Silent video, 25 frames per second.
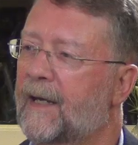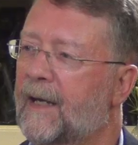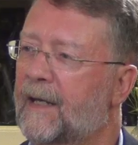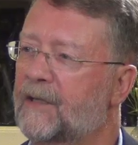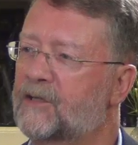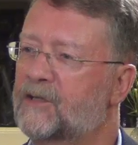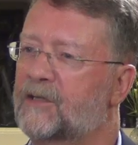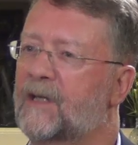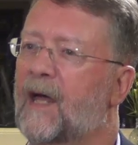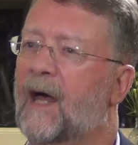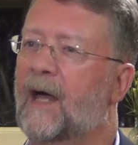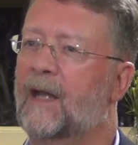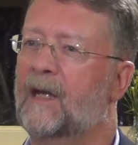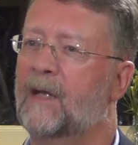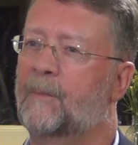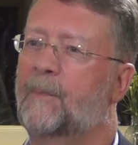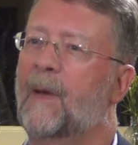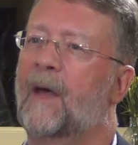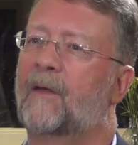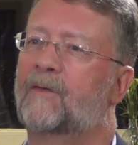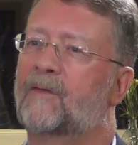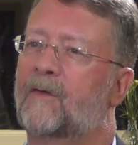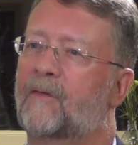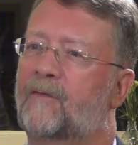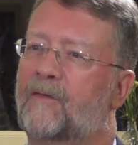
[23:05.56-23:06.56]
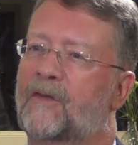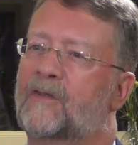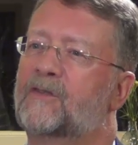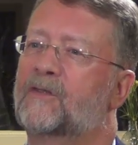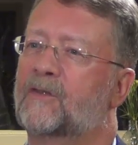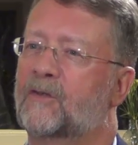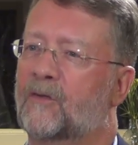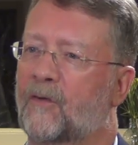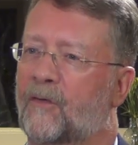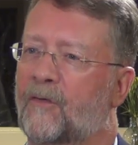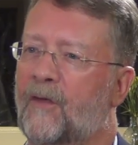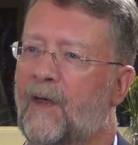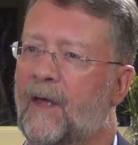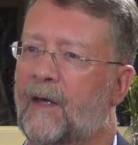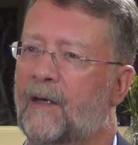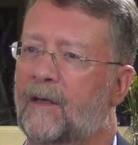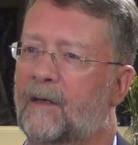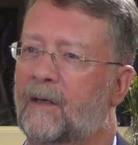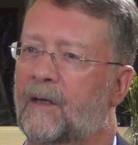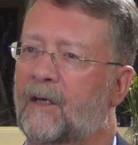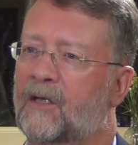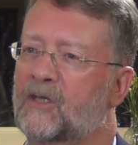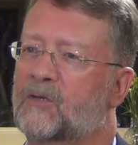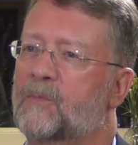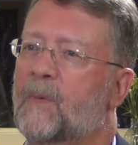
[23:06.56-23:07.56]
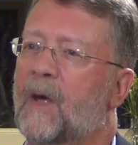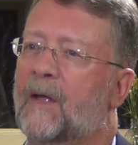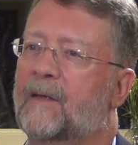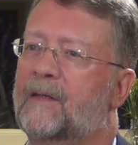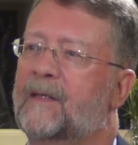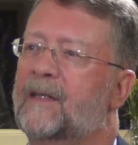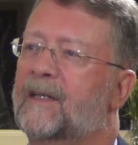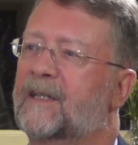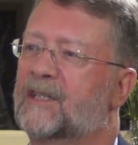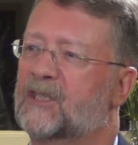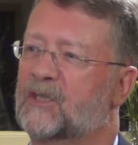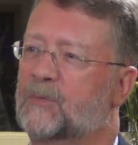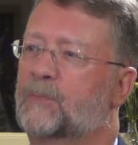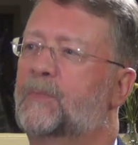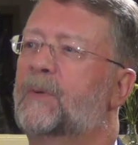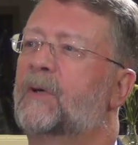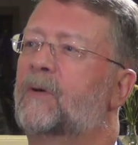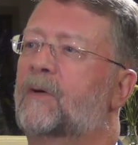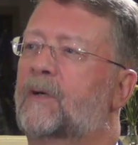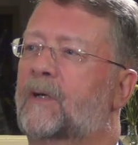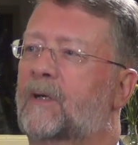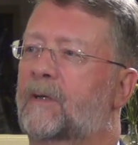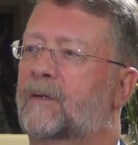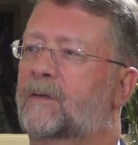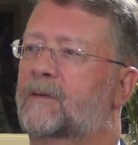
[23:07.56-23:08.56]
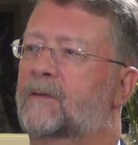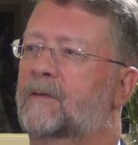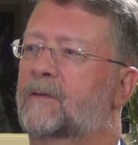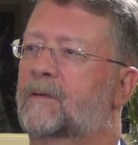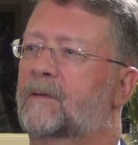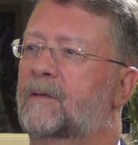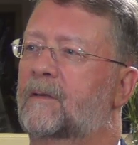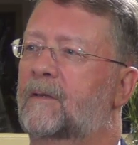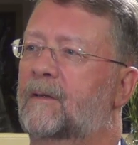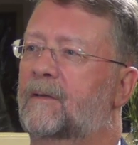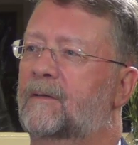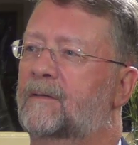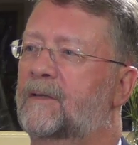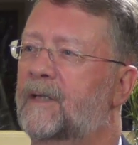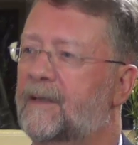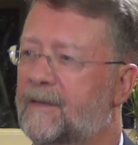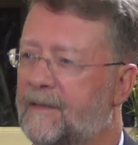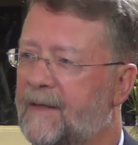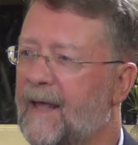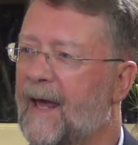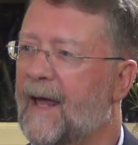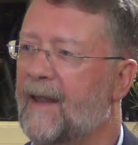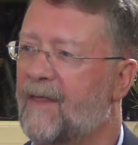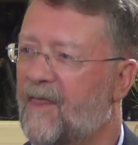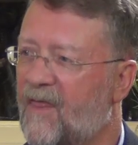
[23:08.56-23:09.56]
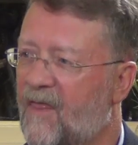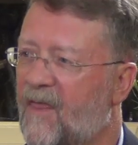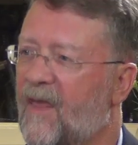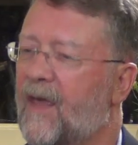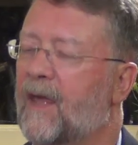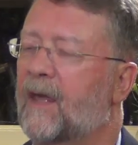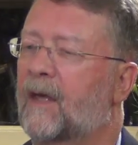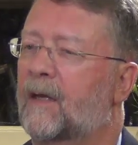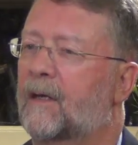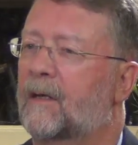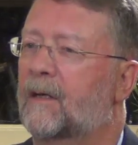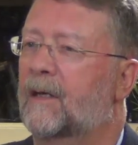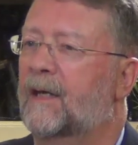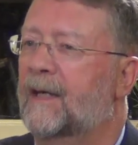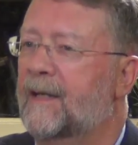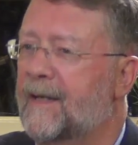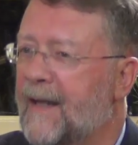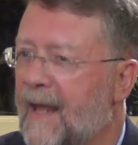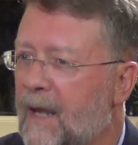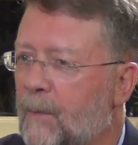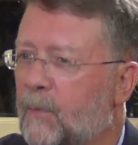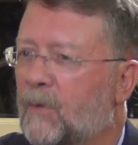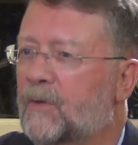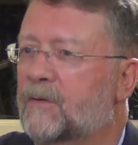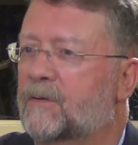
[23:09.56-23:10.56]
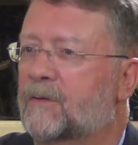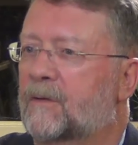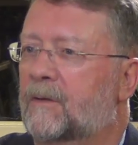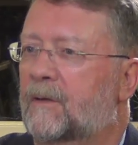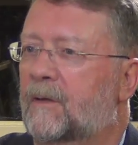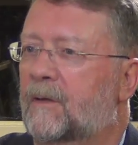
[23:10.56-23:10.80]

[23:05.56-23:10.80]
it's not about the physical thing, it's about the experience that that thing enables.